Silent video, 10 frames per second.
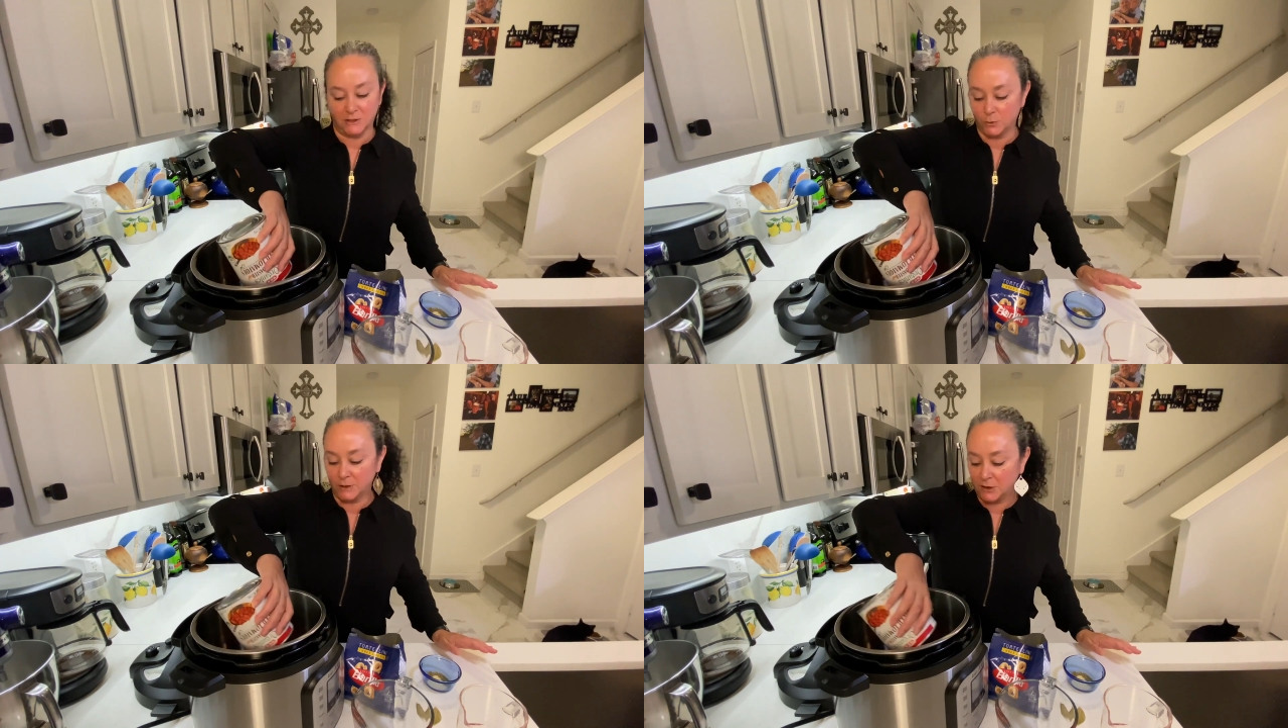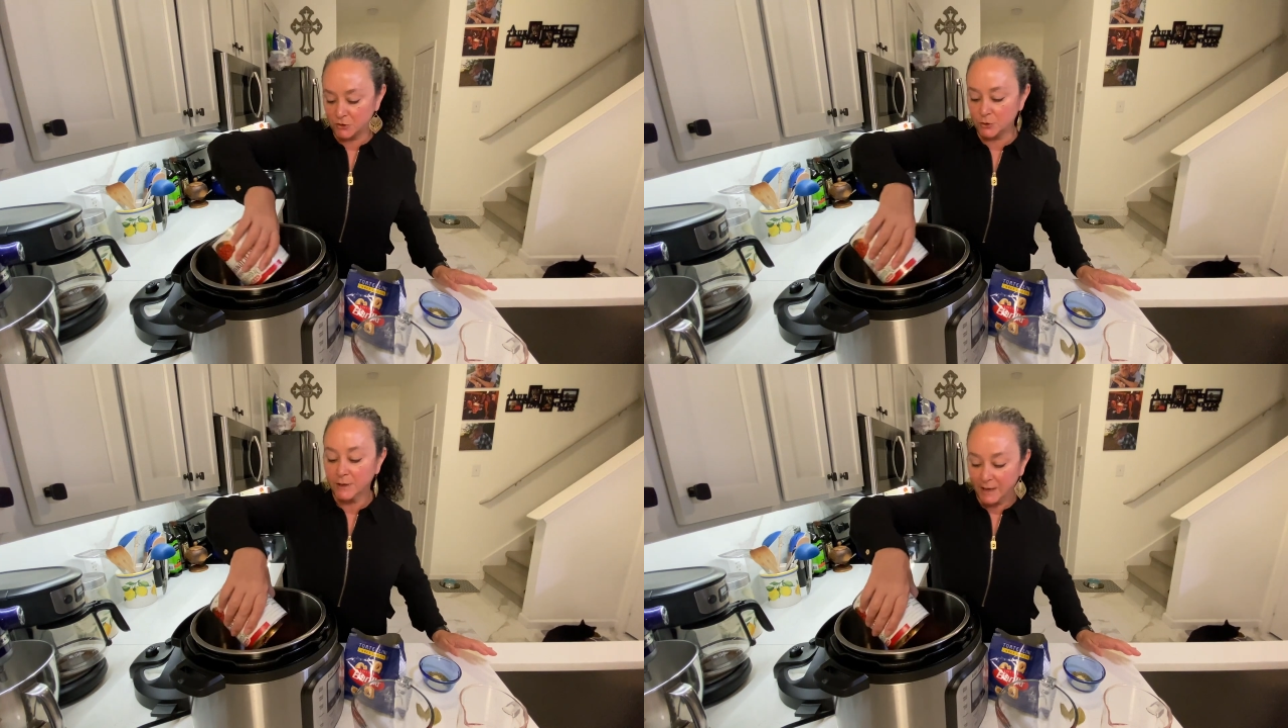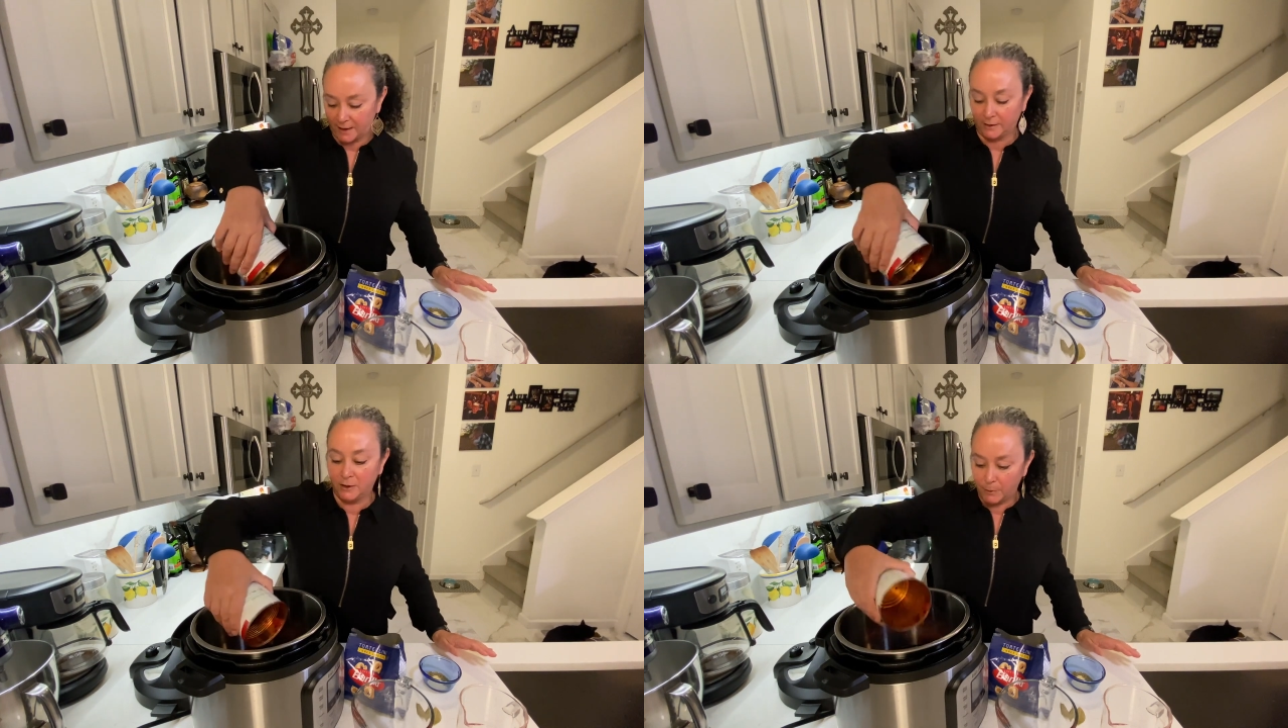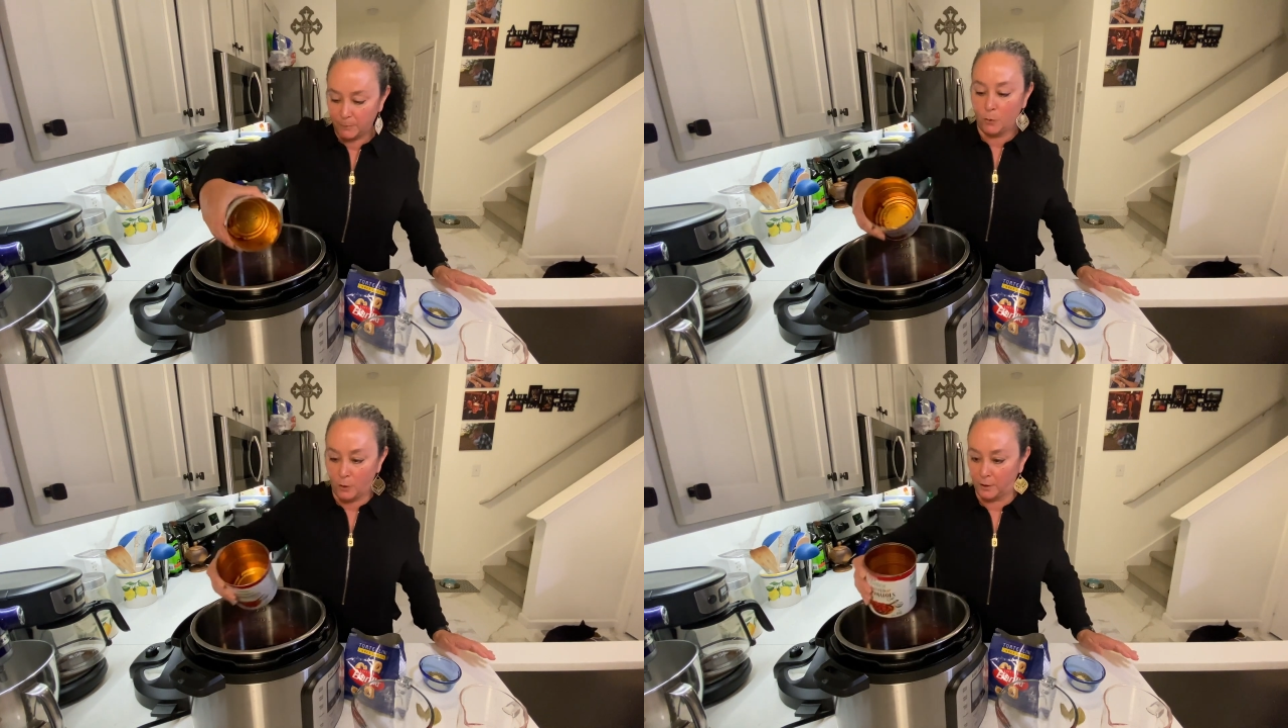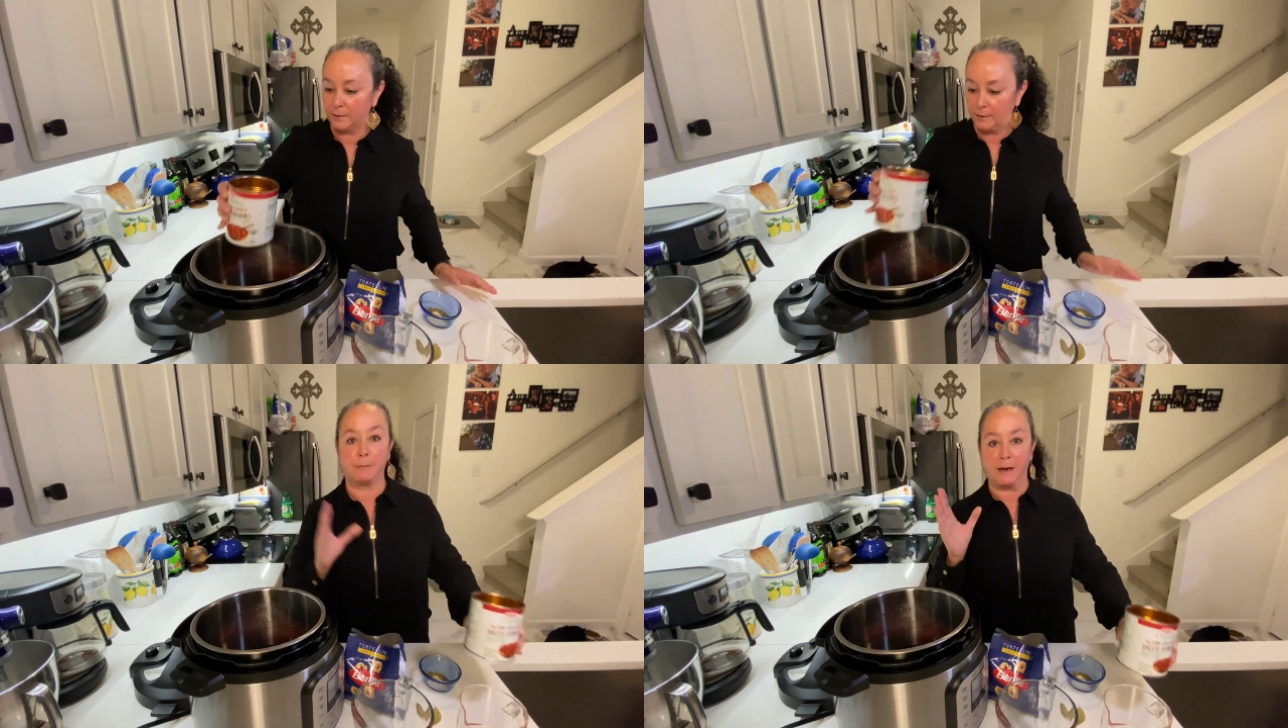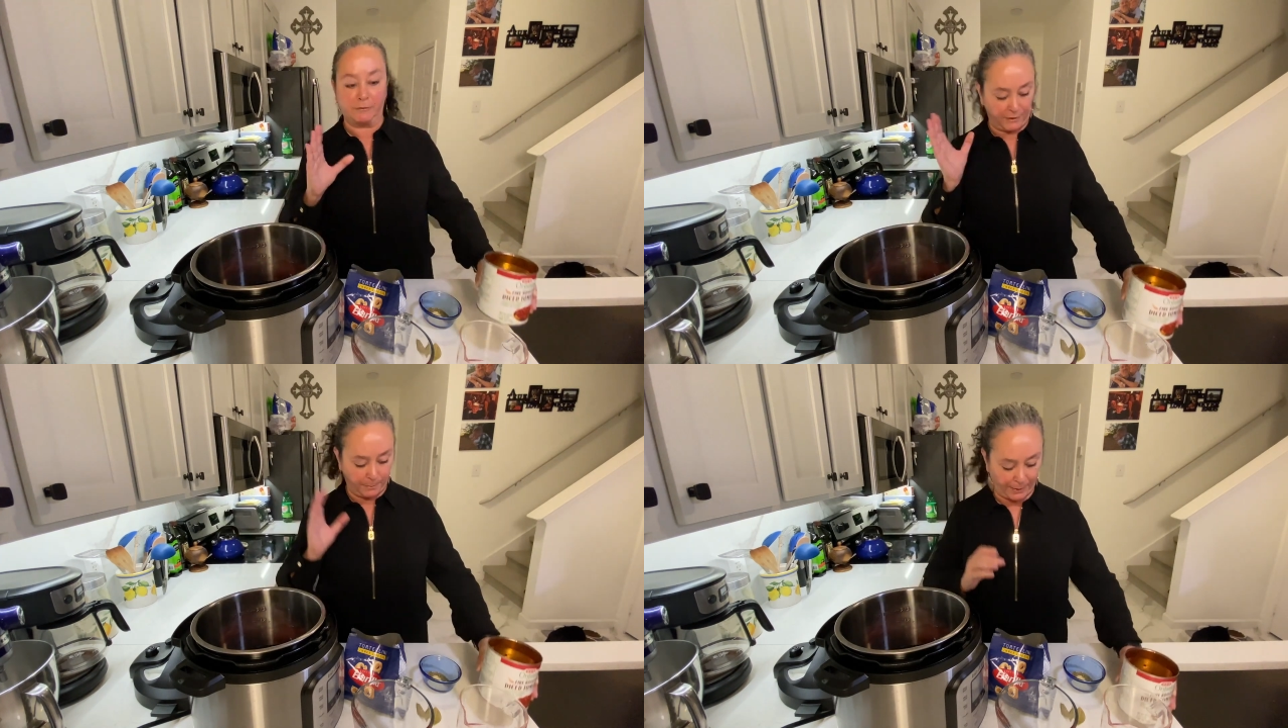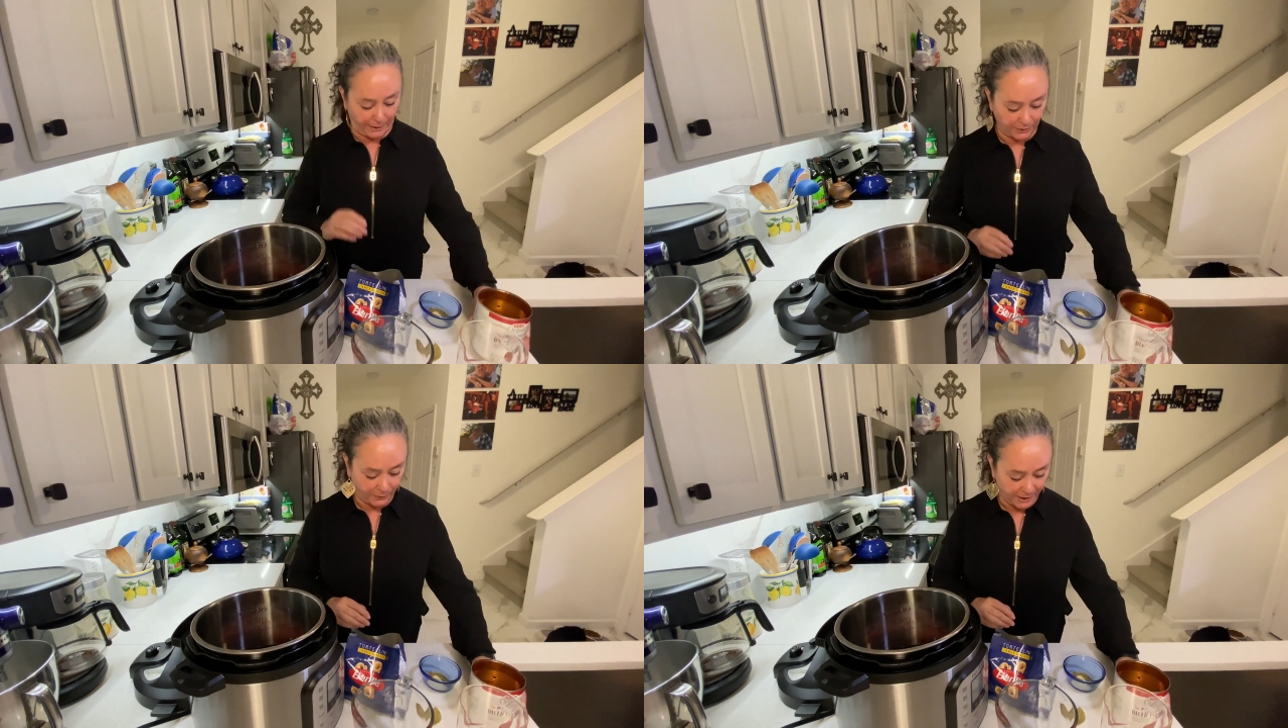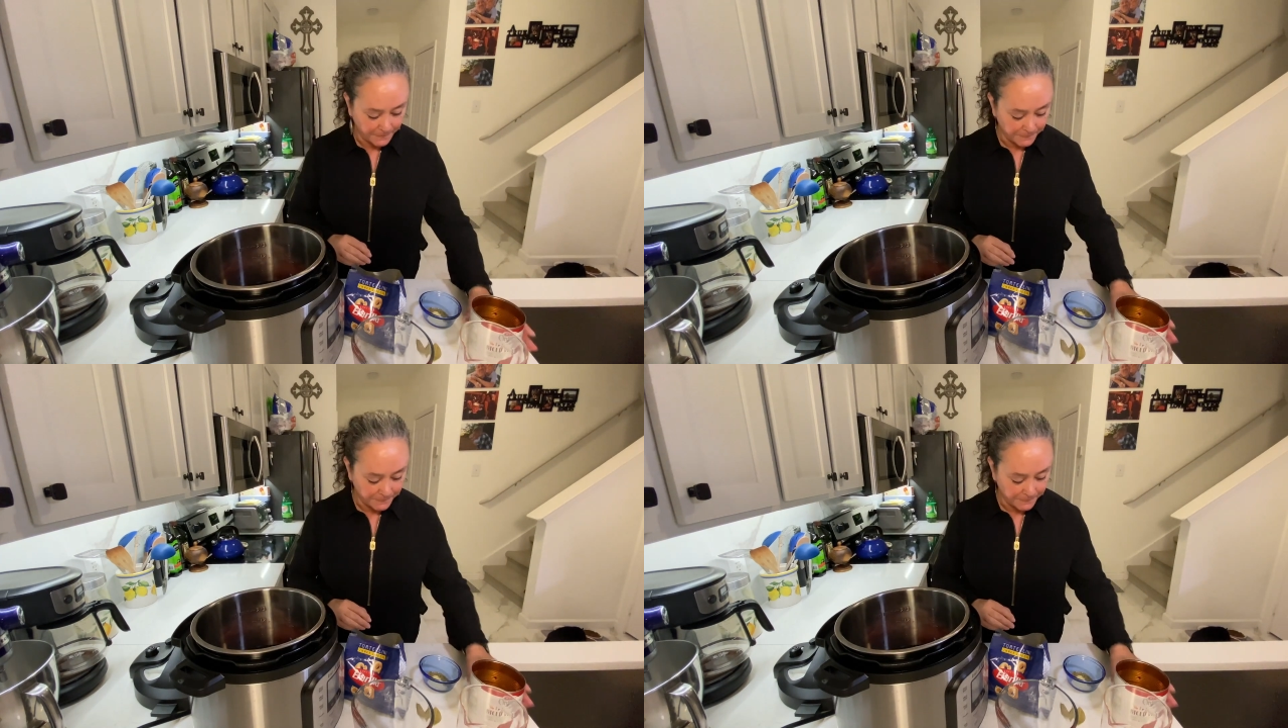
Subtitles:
so it gives you, again, a little bit more bang for your buck, right?